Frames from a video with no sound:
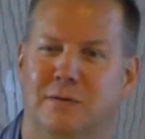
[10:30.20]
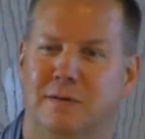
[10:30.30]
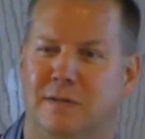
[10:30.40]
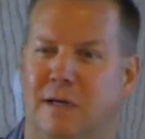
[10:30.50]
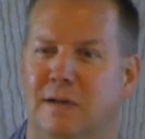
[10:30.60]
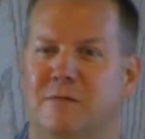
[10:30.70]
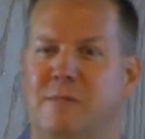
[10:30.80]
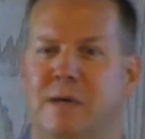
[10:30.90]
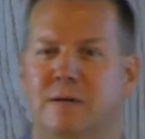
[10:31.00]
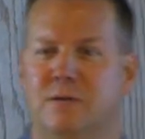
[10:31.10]
title of
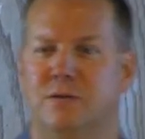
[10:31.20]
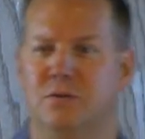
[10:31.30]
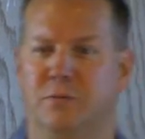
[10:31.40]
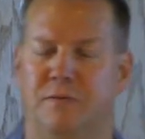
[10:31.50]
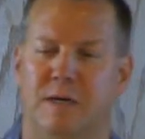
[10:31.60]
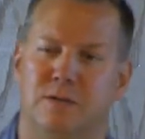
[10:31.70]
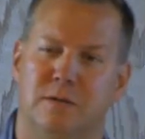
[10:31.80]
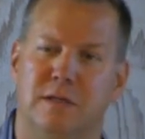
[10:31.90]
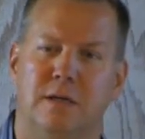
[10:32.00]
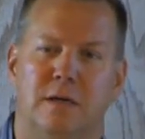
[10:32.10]
manager, supervisor,
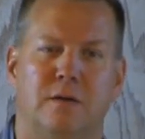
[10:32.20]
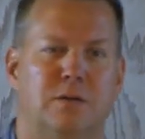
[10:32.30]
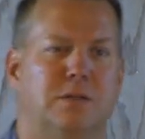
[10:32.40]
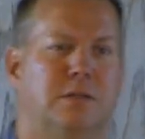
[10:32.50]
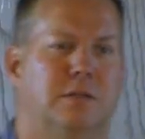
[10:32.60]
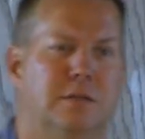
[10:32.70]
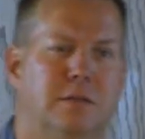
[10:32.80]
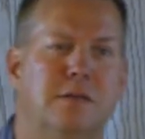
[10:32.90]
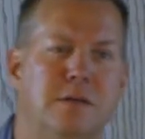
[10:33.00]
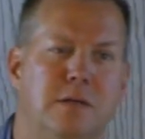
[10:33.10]
leading others.
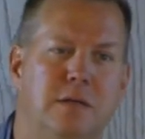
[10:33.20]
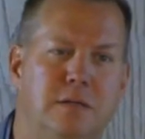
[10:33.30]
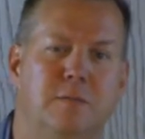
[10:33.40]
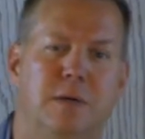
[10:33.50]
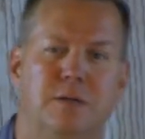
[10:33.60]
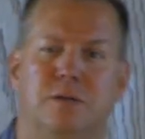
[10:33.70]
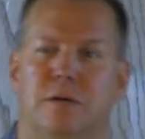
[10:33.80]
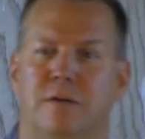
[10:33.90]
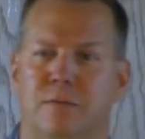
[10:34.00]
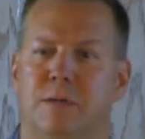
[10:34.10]
You need to make sure
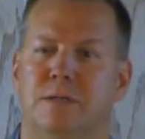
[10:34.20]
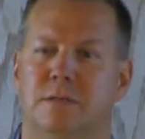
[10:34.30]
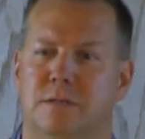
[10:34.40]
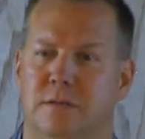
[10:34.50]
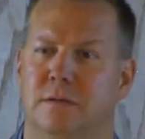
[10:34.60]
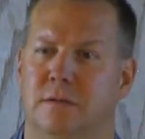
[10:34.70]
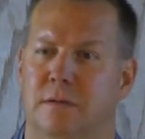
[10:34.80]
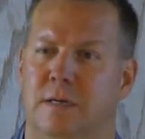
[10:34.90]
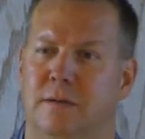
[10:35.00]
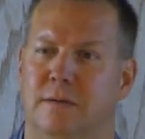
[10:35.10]
everybody's
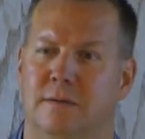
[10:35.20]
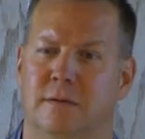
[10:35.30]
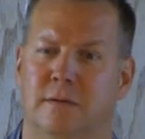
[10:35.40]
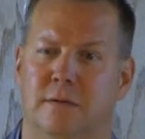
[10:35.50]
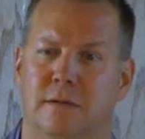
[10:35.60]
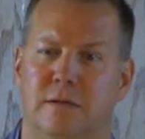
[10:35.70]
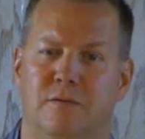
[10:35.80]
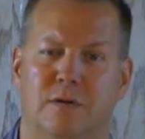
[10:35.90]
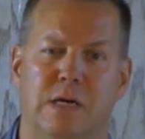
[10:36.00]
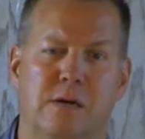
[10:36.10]

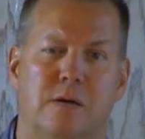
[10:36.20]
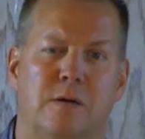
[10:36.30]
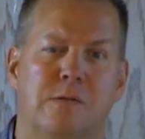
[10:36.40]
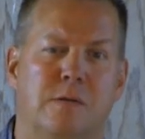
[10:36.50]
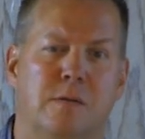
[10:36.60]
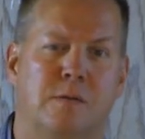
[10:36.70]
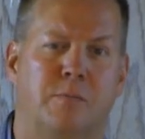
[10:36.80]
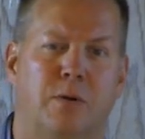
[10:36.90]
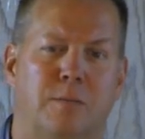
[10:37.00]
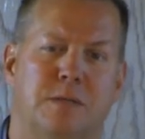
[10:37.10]
delivering on the
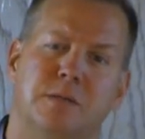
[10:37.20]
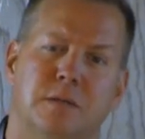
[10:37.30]
promise.